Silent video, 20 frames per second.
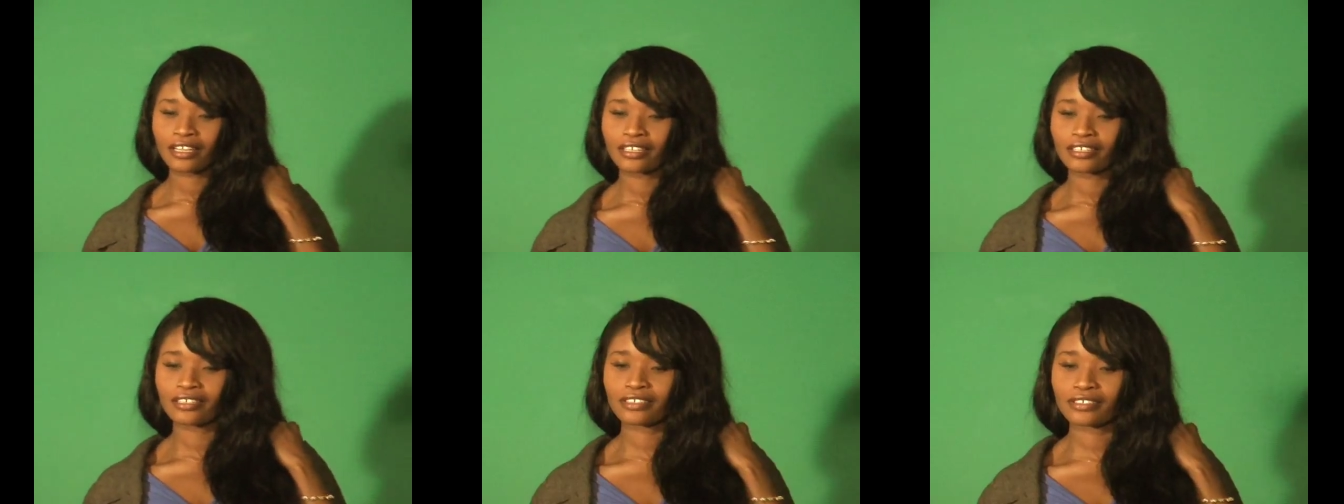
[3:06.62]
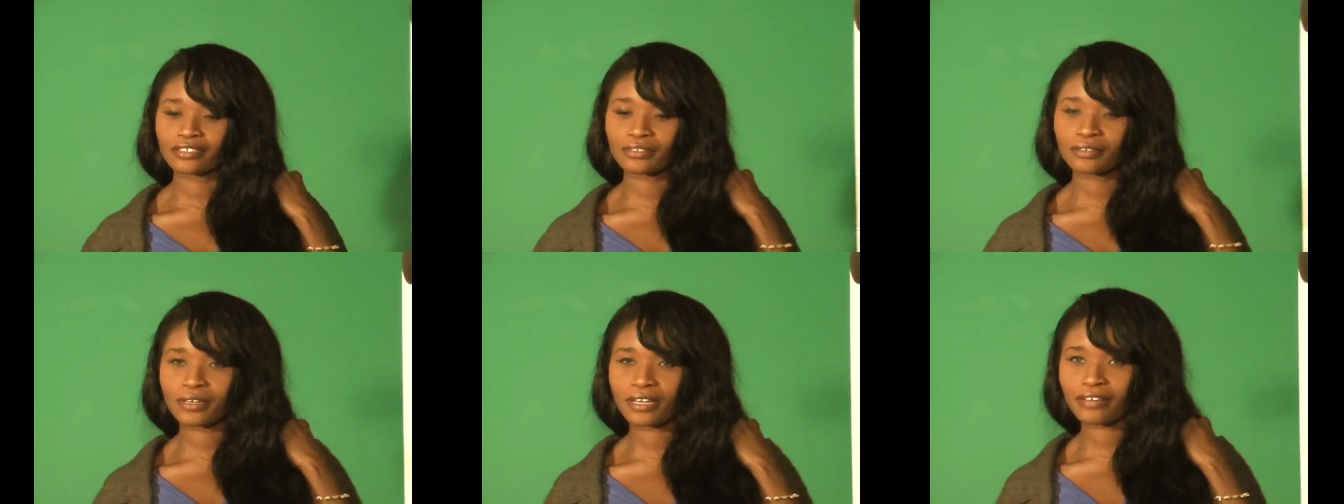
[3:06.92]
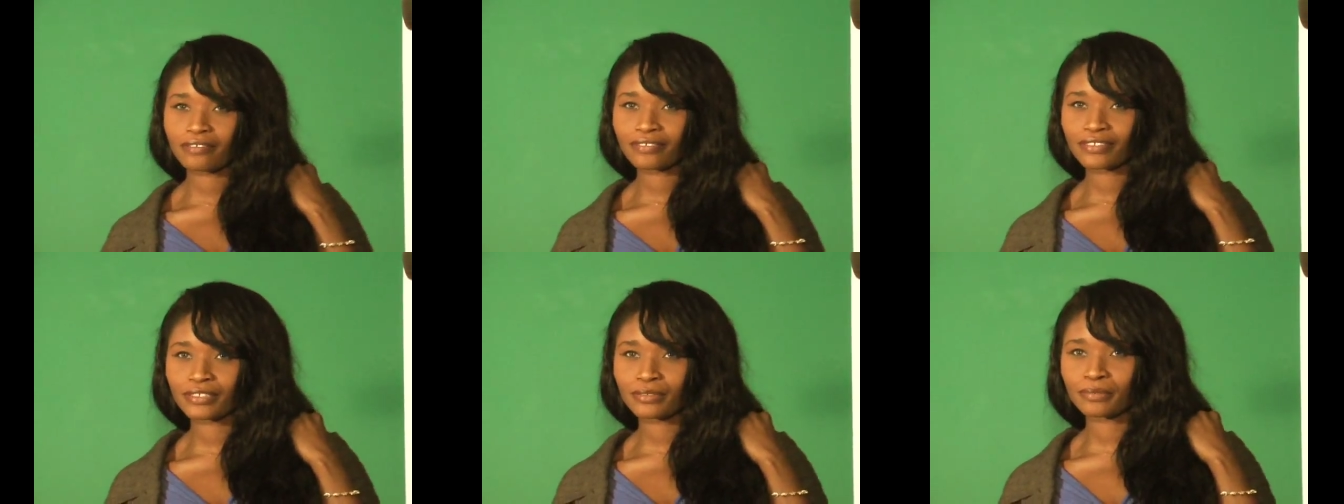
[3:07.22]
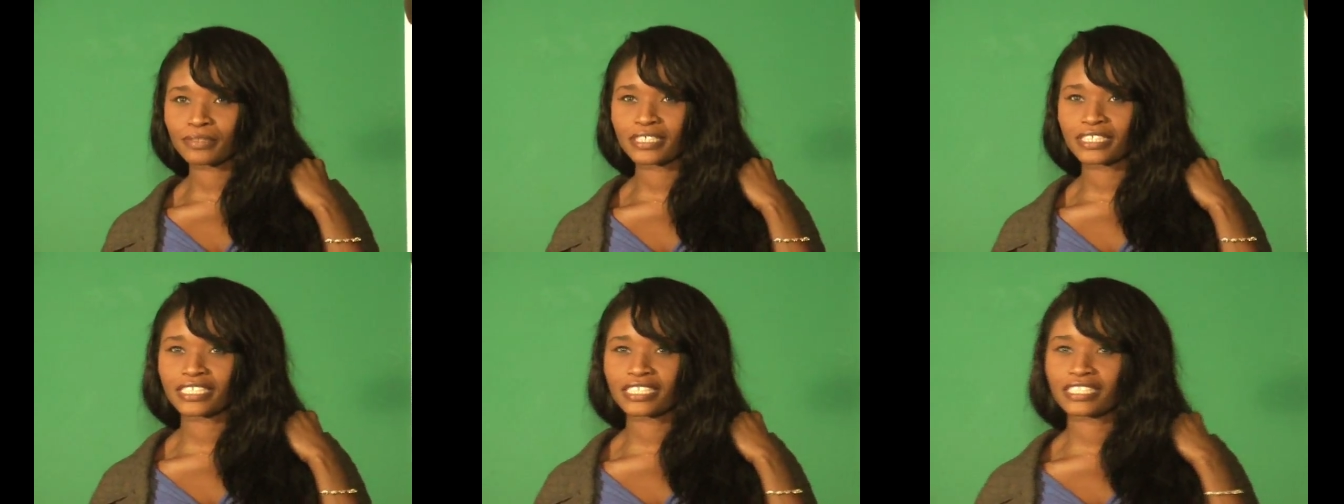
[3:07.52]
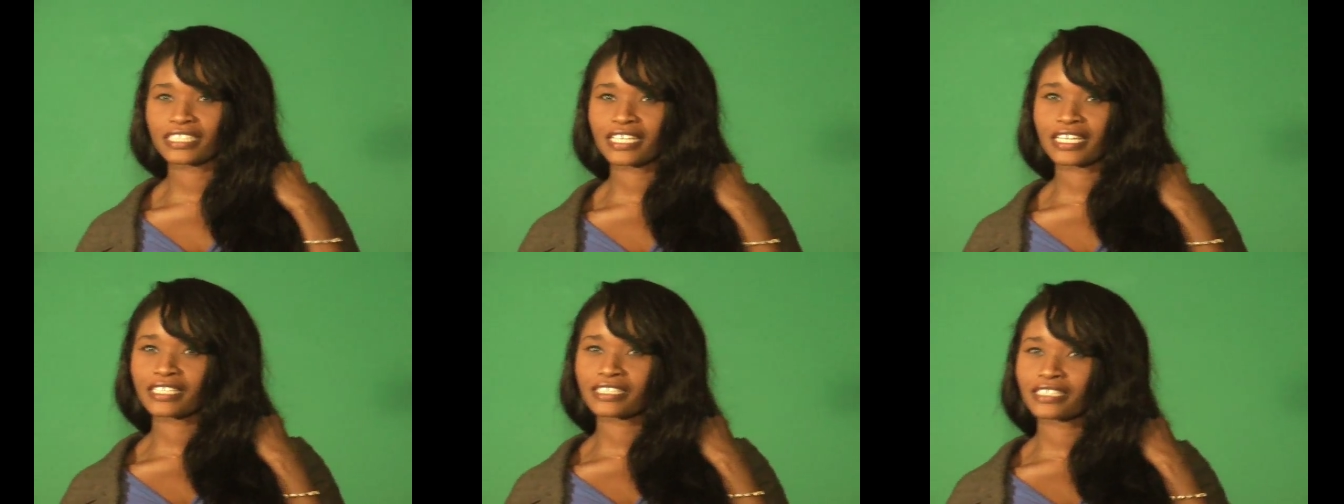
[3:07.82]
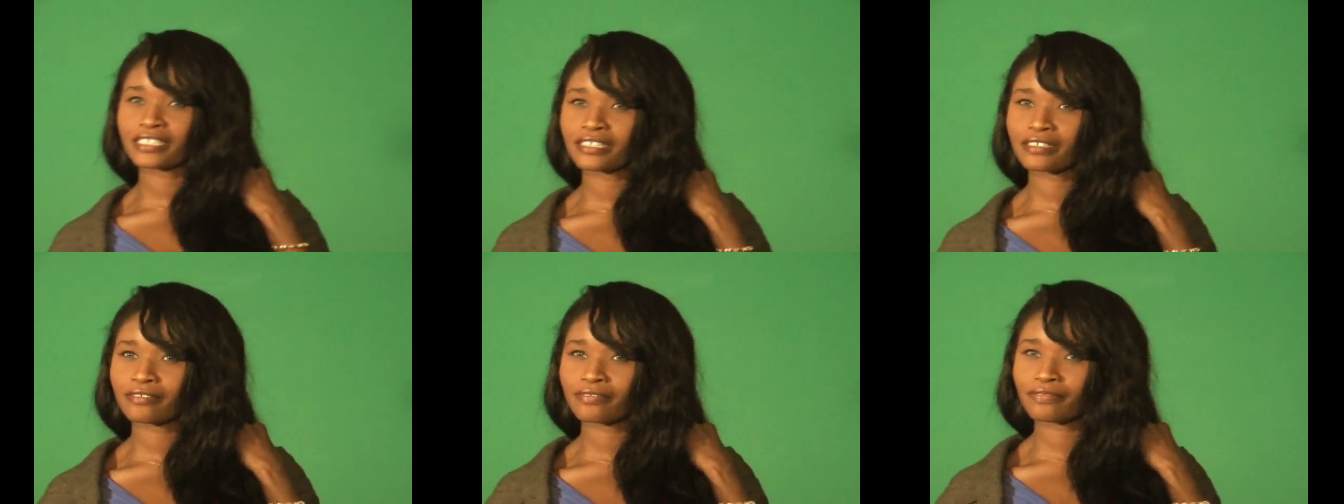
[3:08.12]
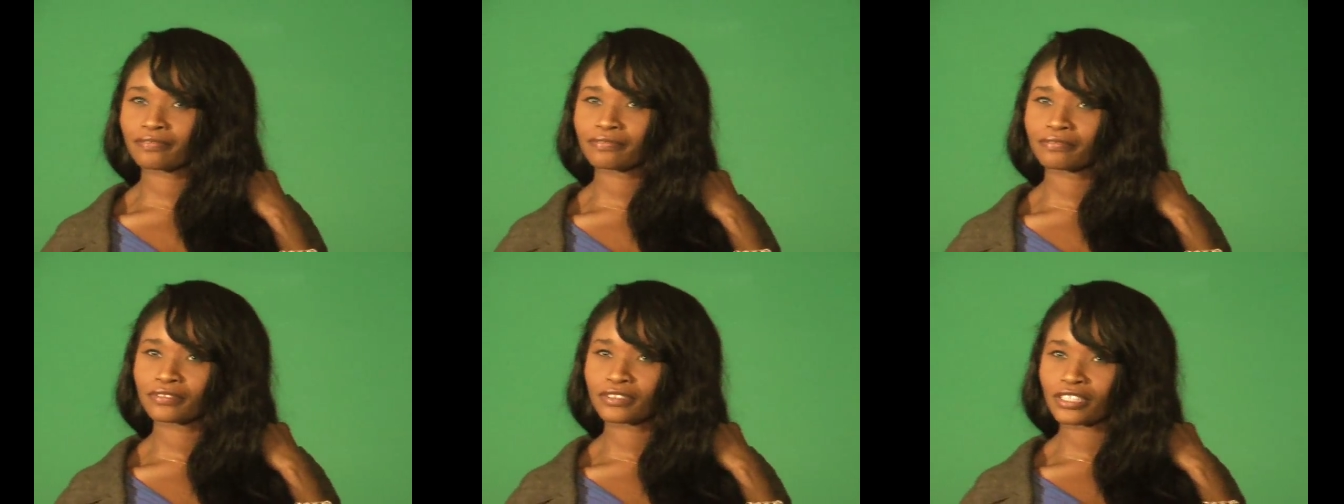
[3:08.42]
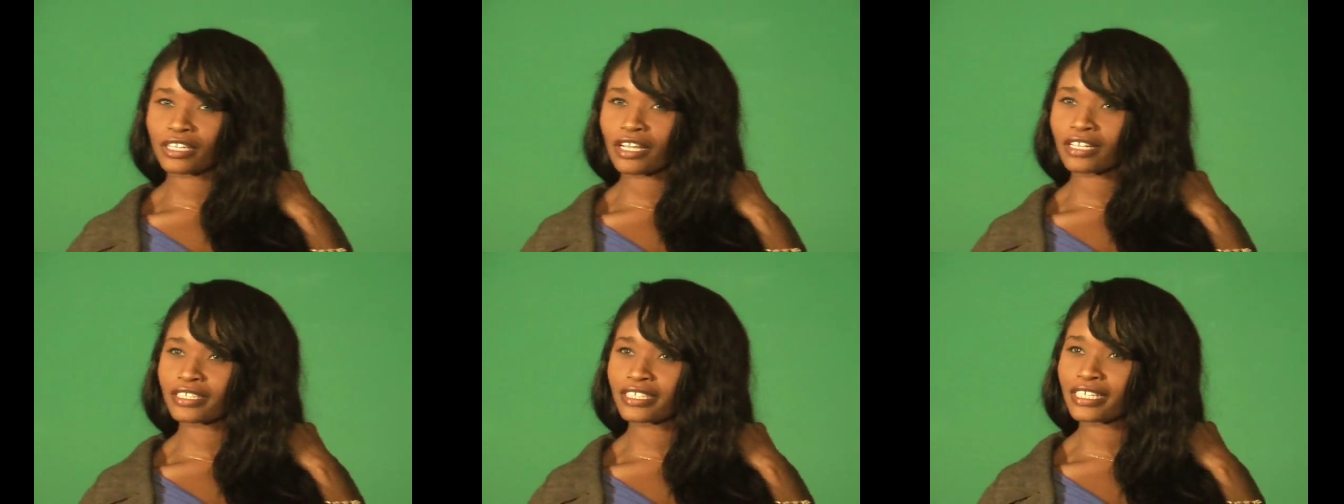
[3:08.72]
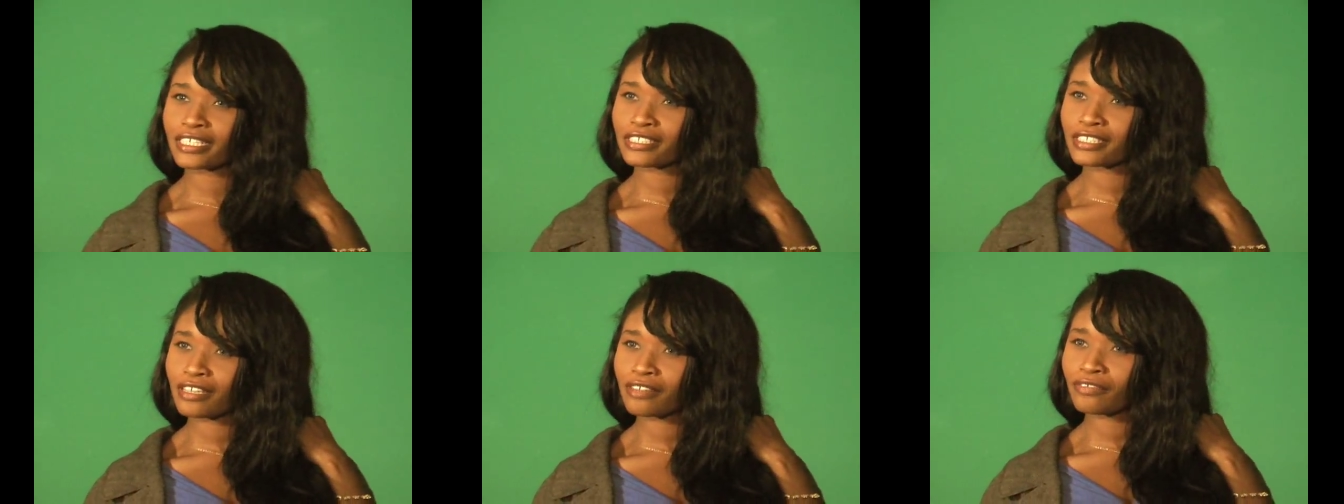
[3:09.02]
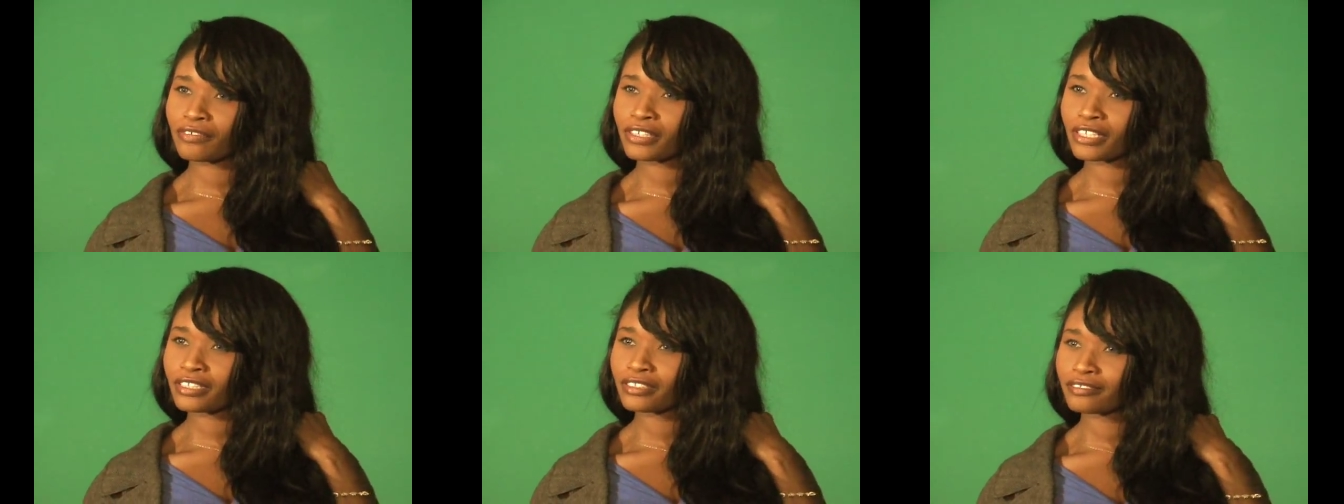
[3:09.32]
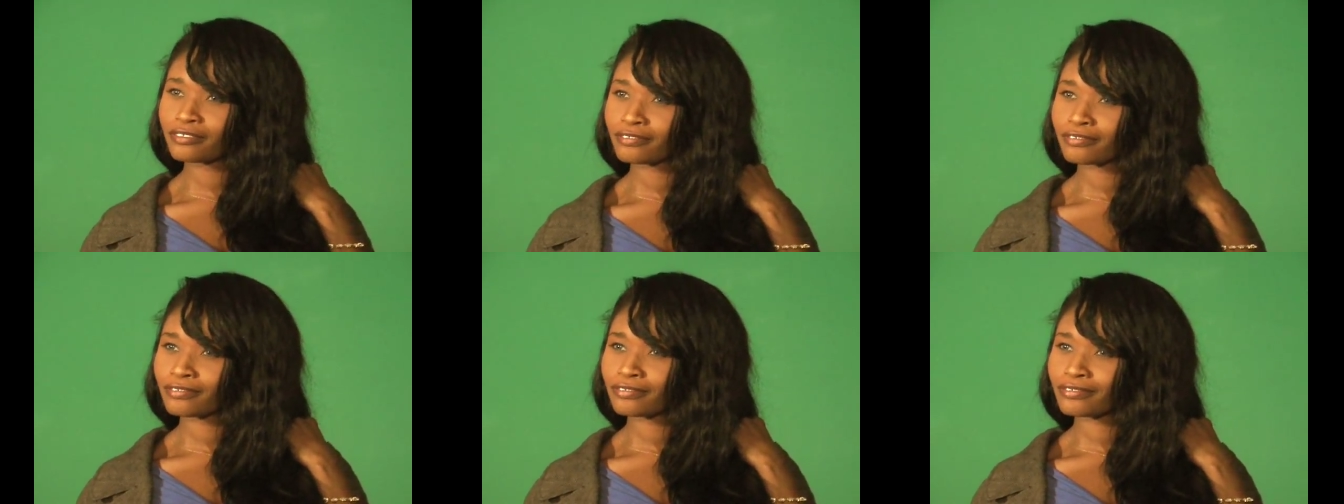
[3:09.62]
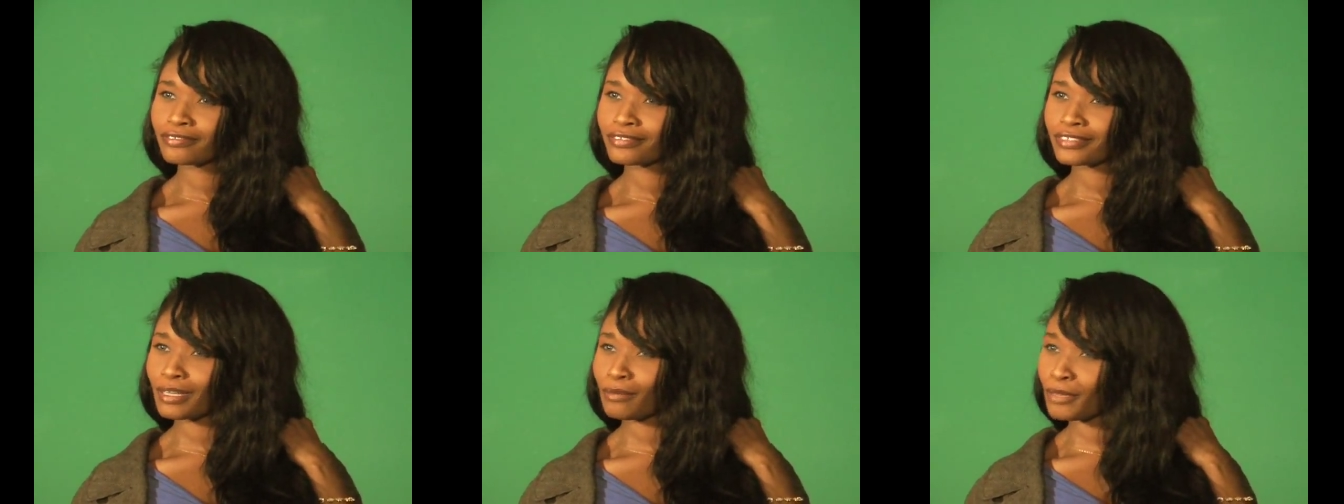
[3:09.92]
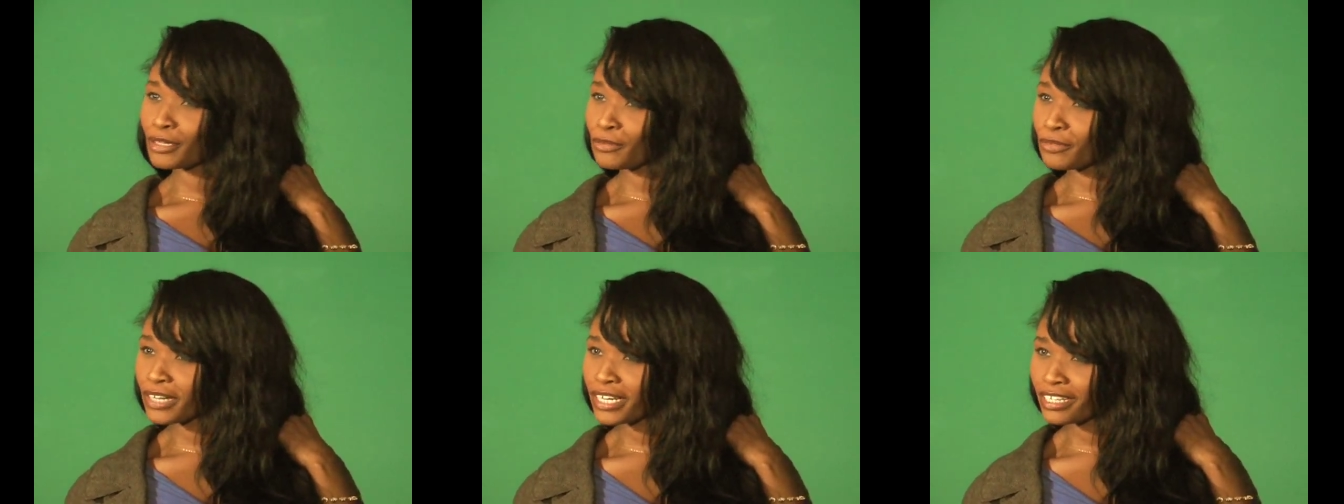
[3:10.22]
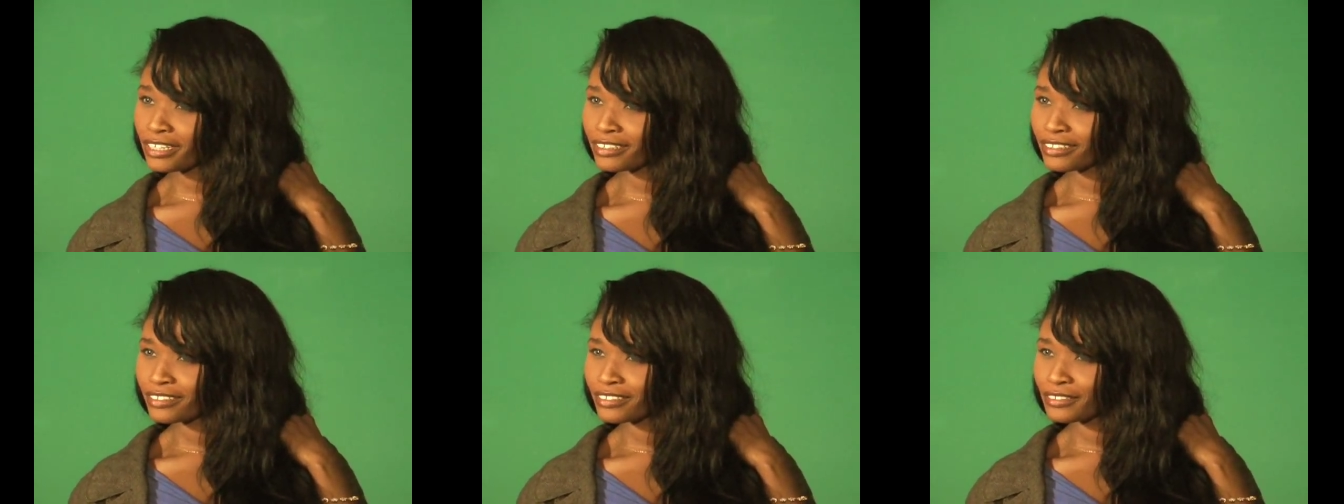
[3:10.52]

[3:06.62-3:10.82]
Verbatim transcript: You have to be Detective Dolly and Duffy. Am I right?